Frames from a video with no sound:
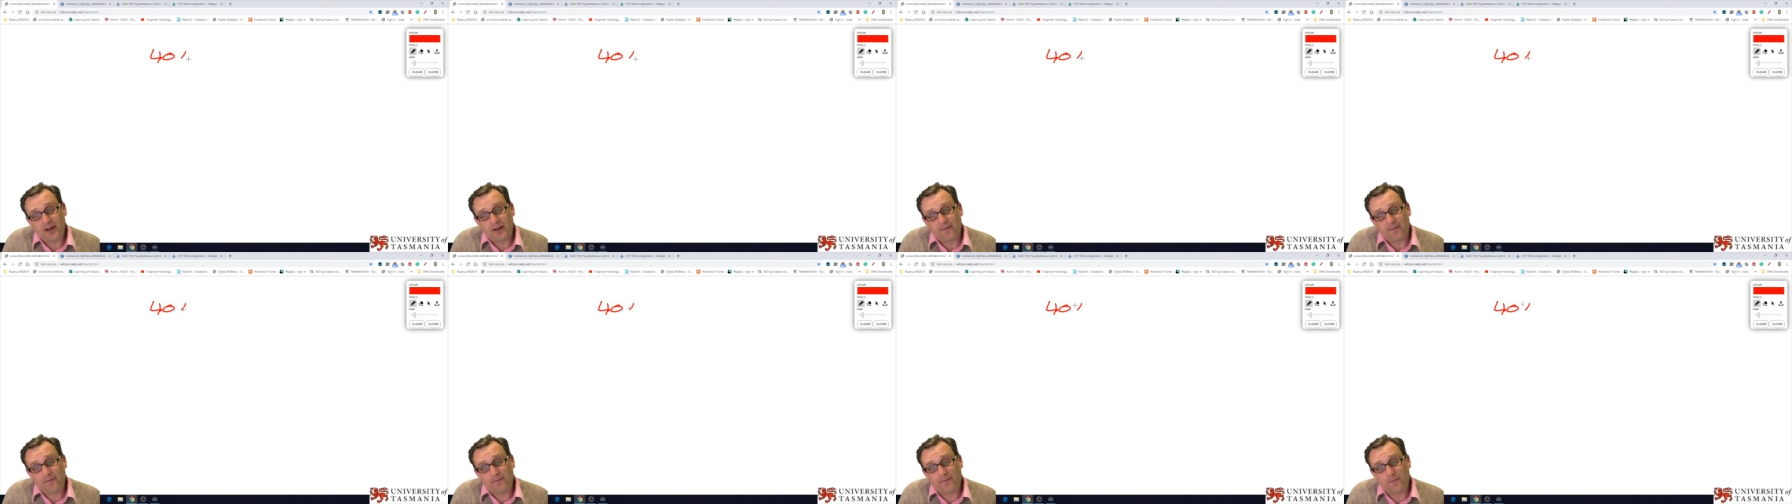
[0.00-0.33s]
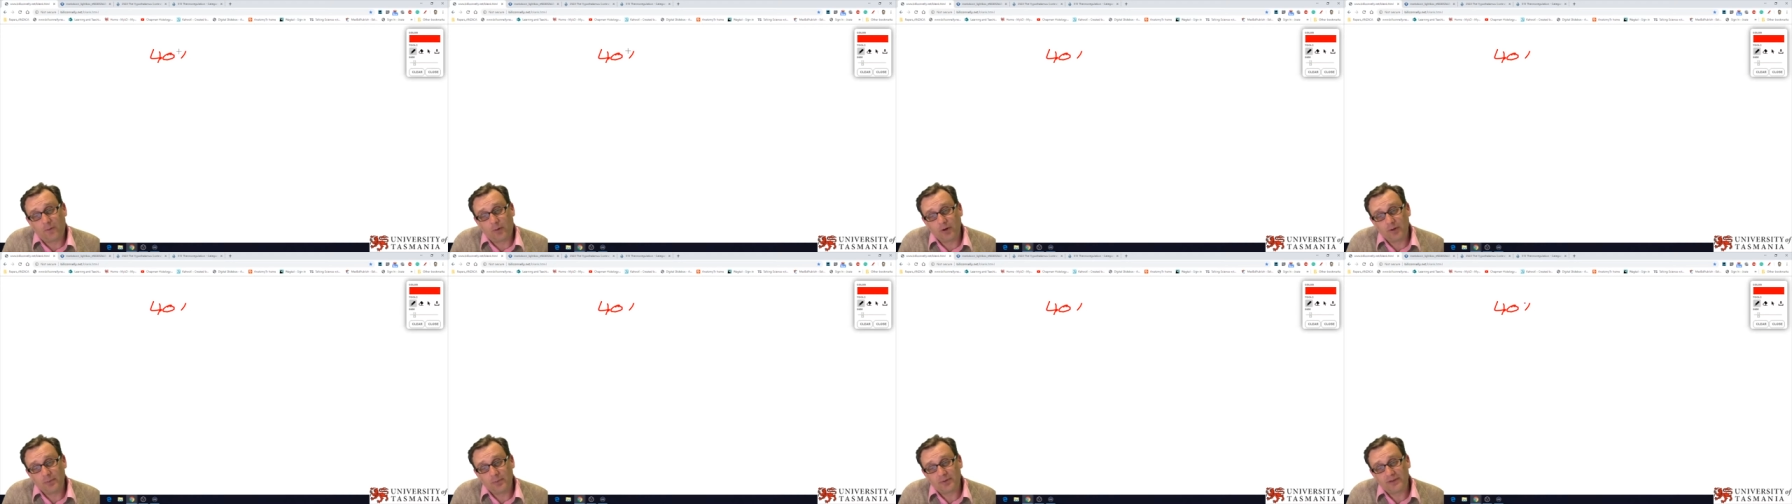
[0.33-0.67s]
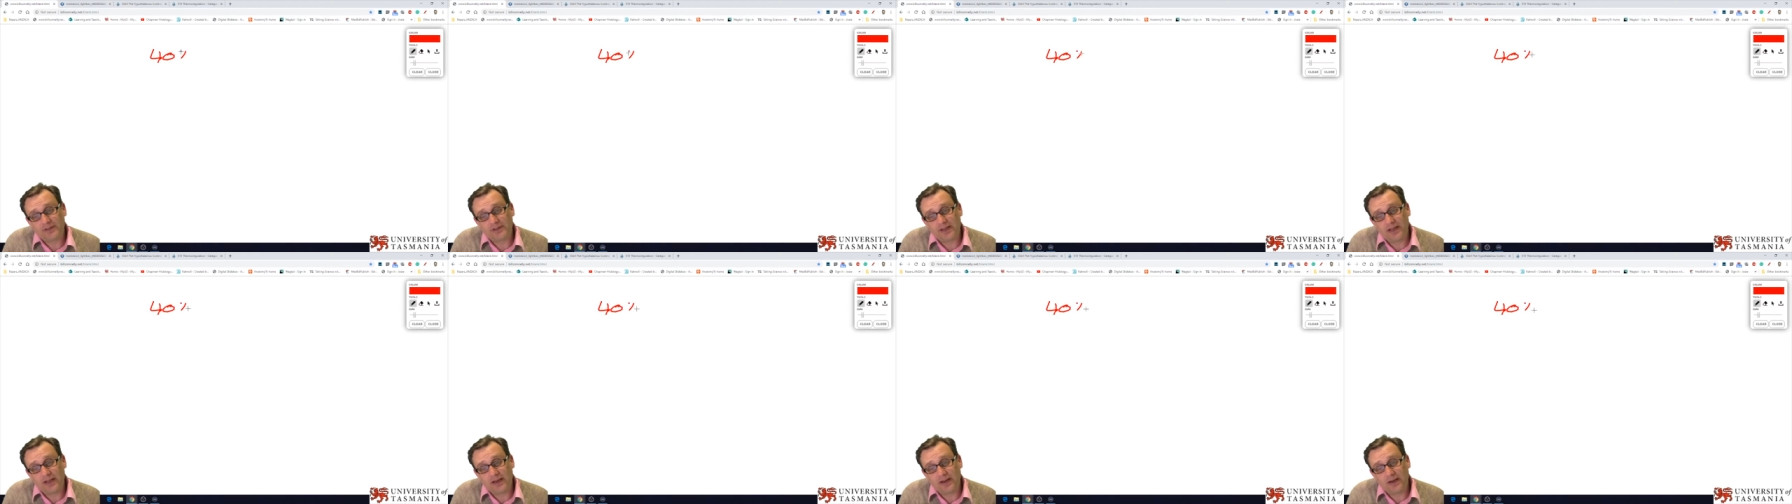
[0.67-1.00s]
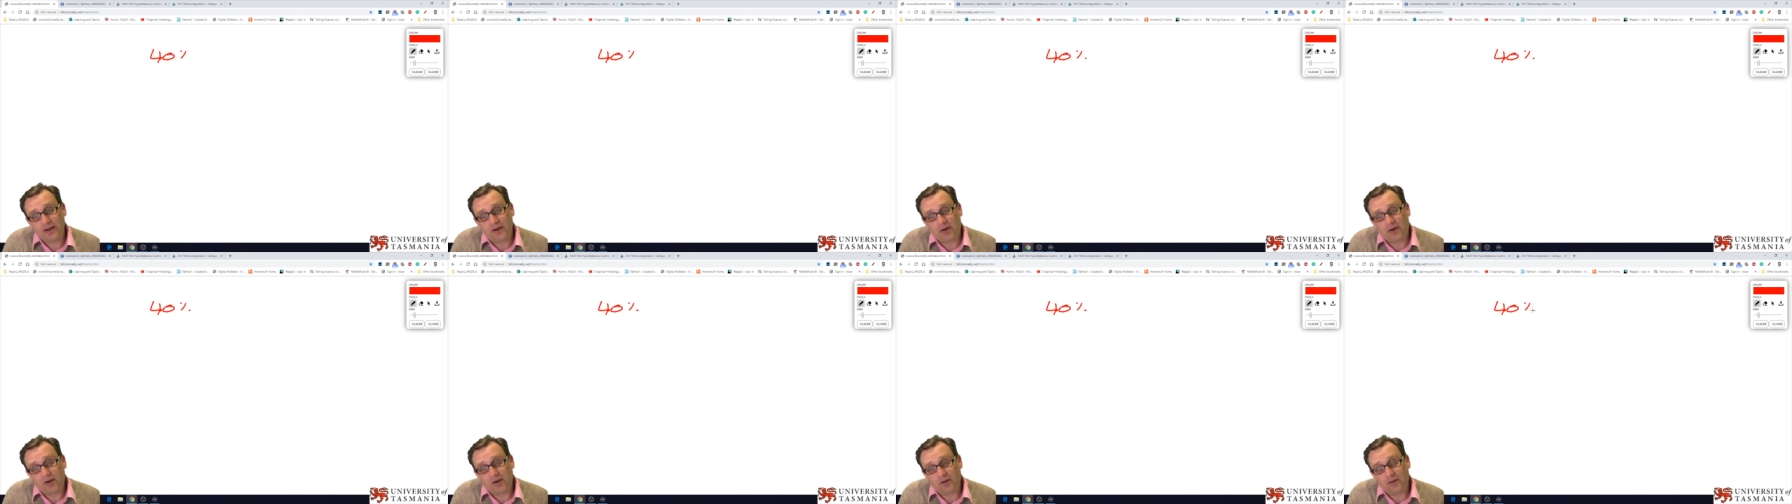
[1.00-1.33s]
So, about
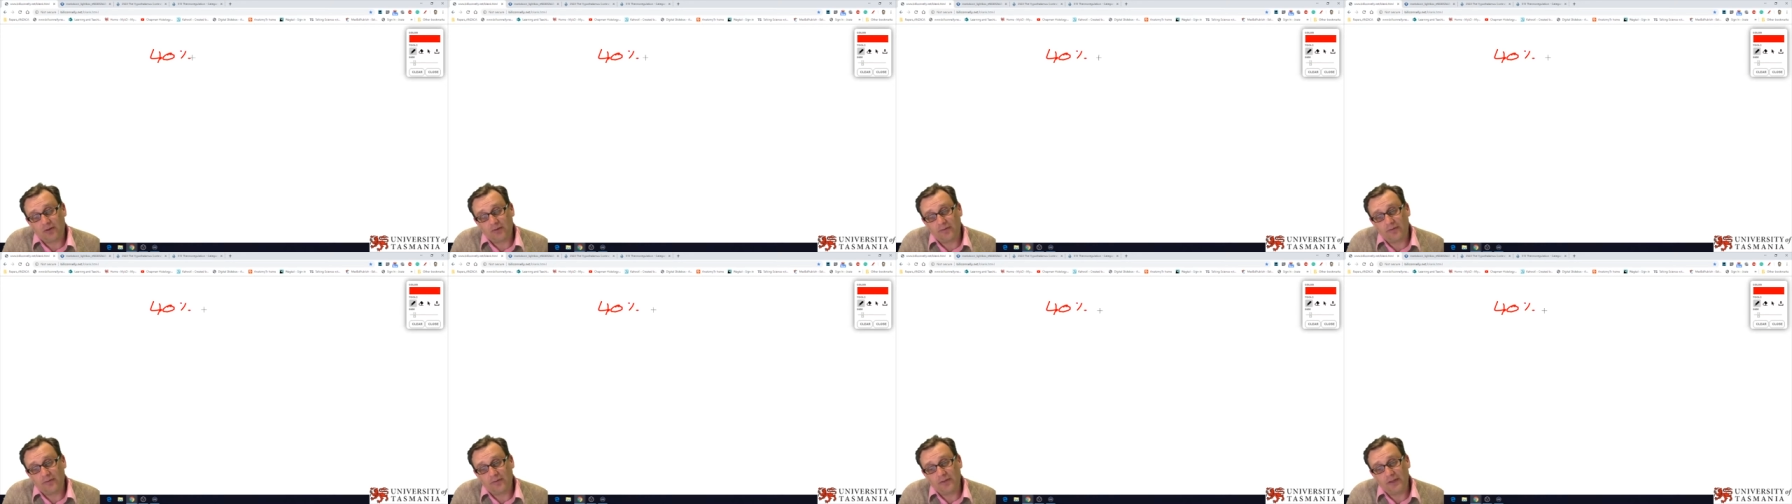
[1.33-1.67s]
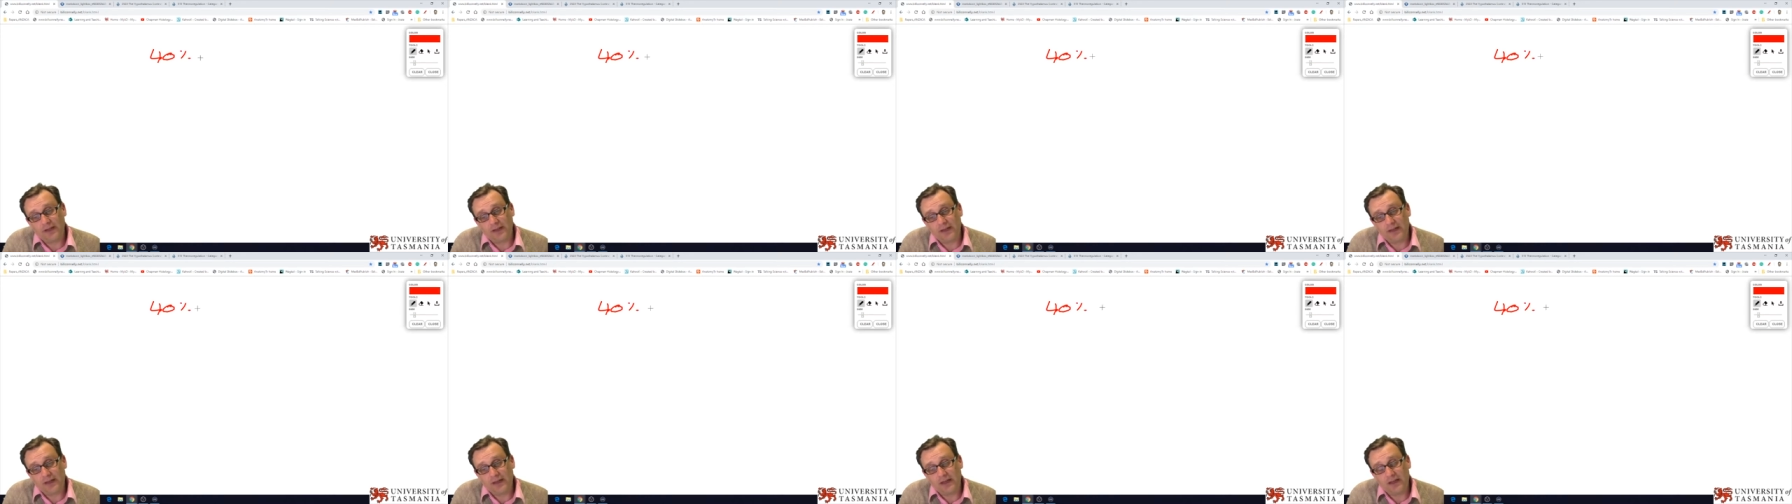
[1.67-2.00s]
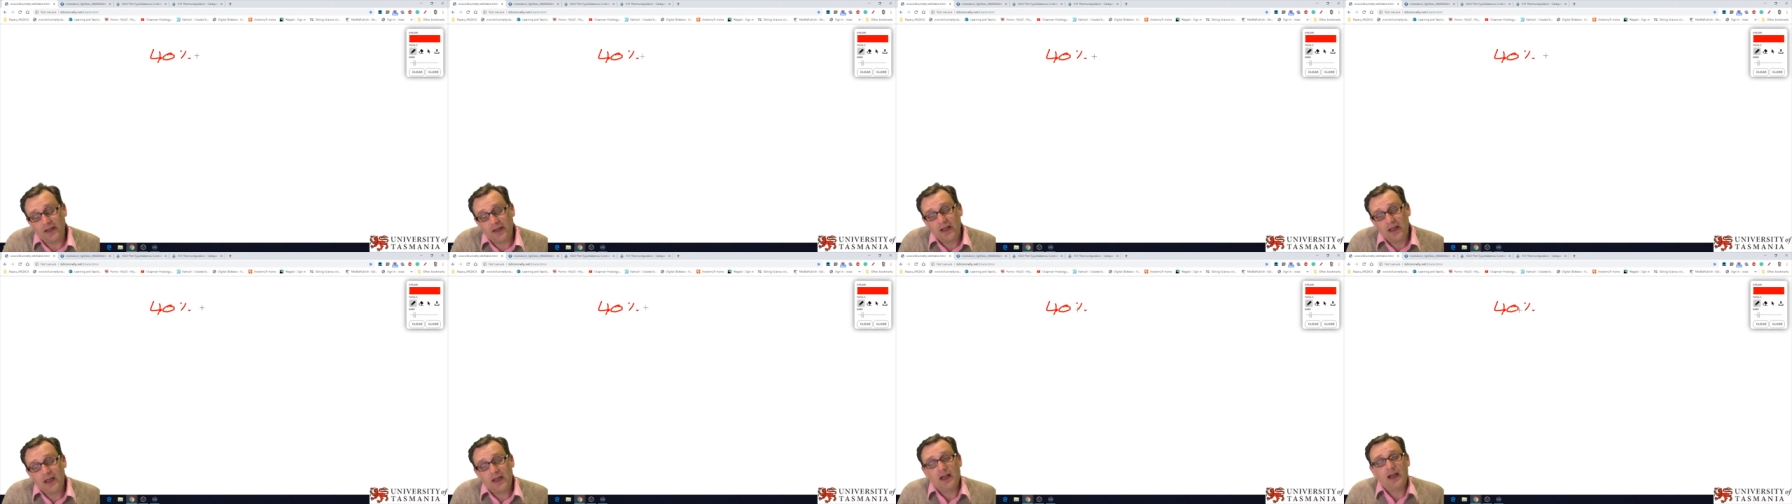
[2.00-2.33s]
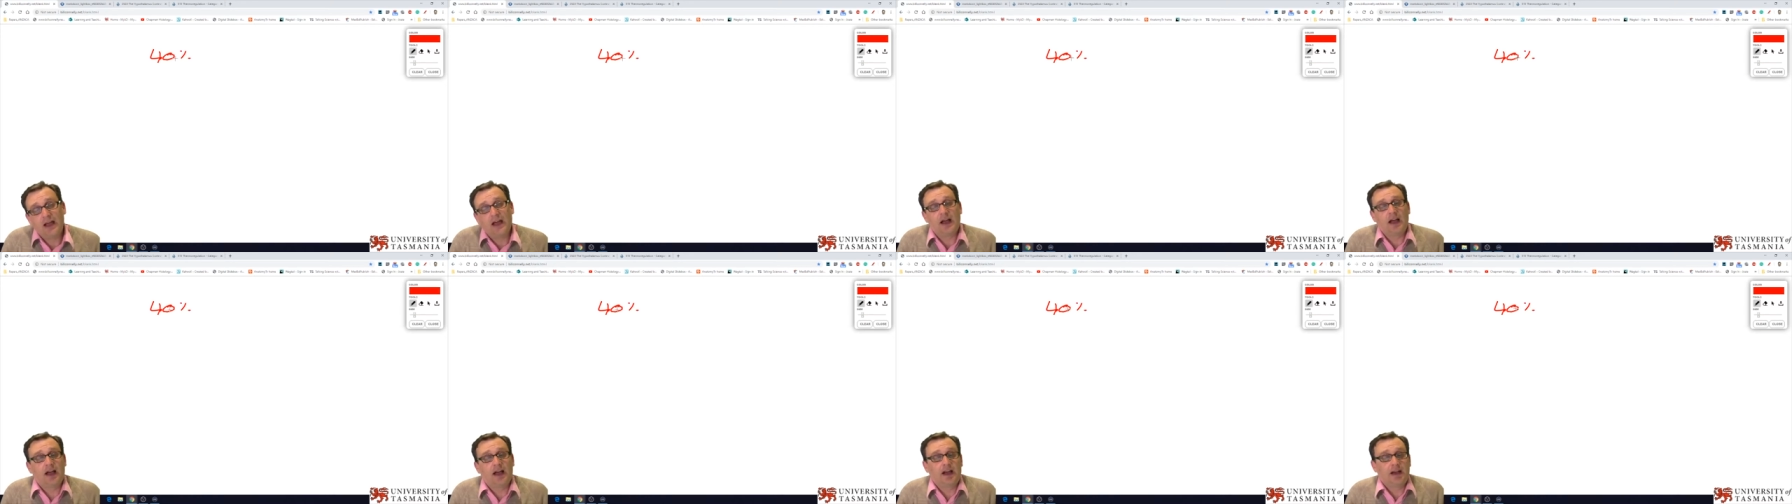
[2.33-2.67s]
40% of the
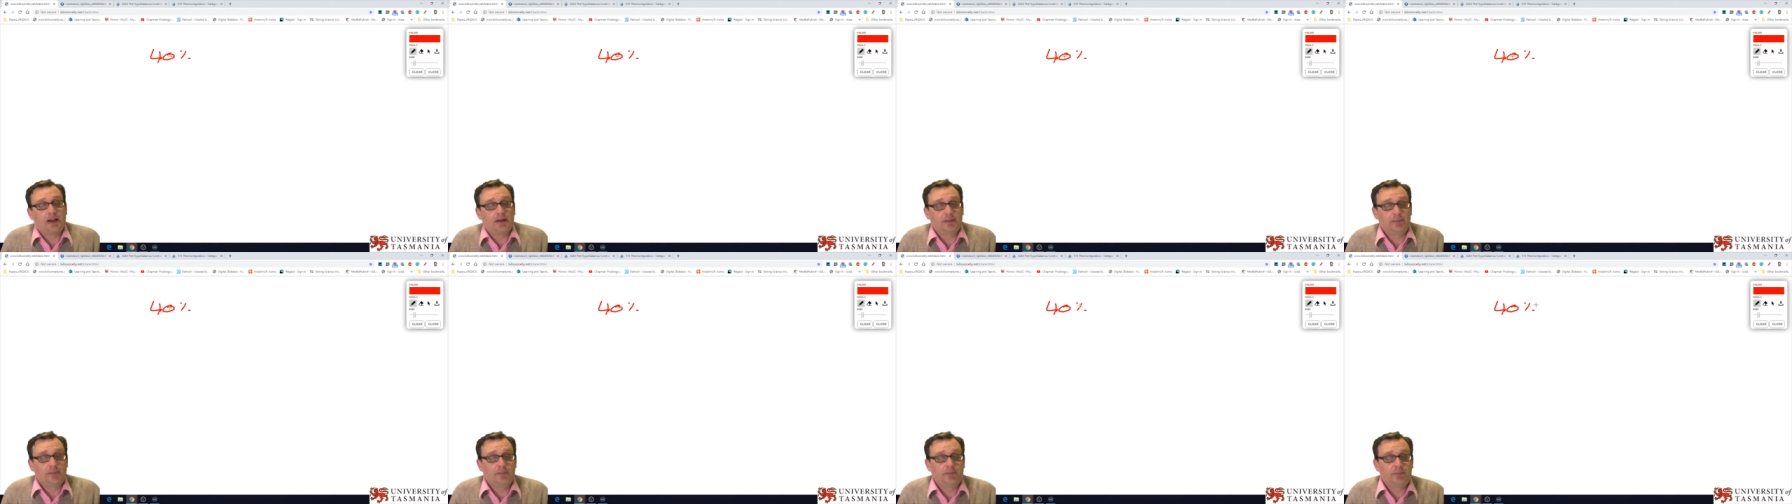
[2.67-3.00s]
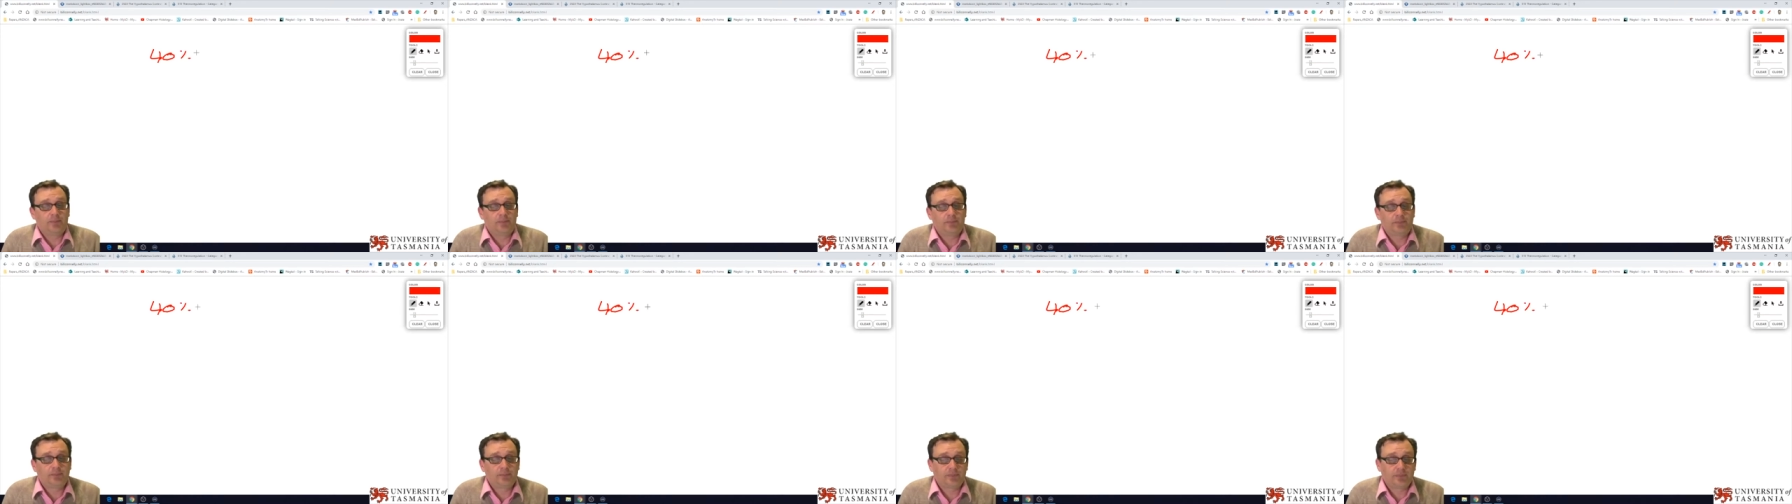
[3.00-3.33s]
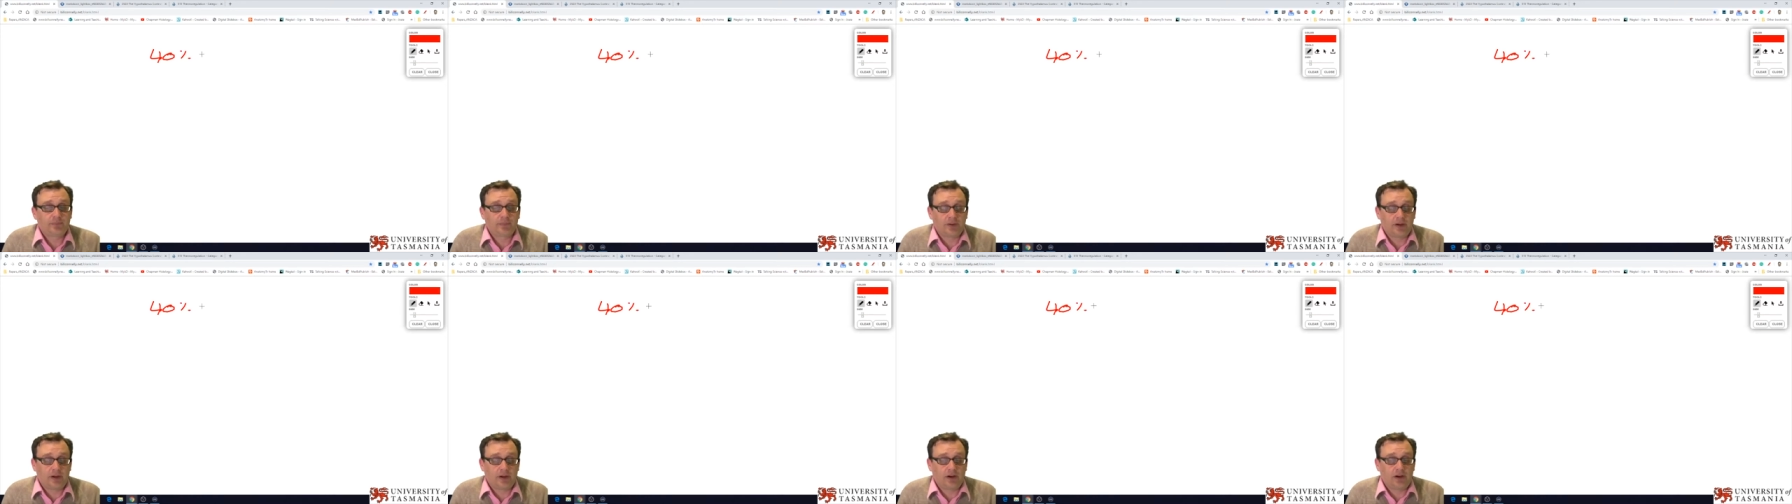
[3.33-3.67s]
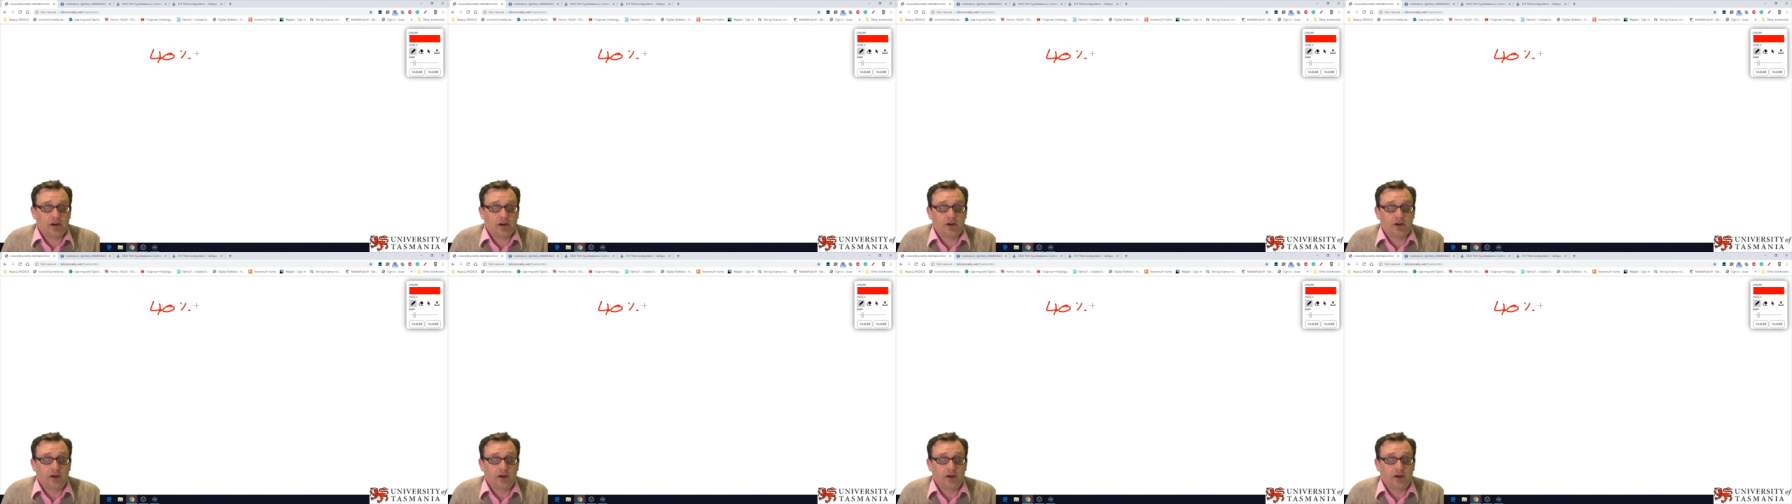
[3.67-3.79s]
um,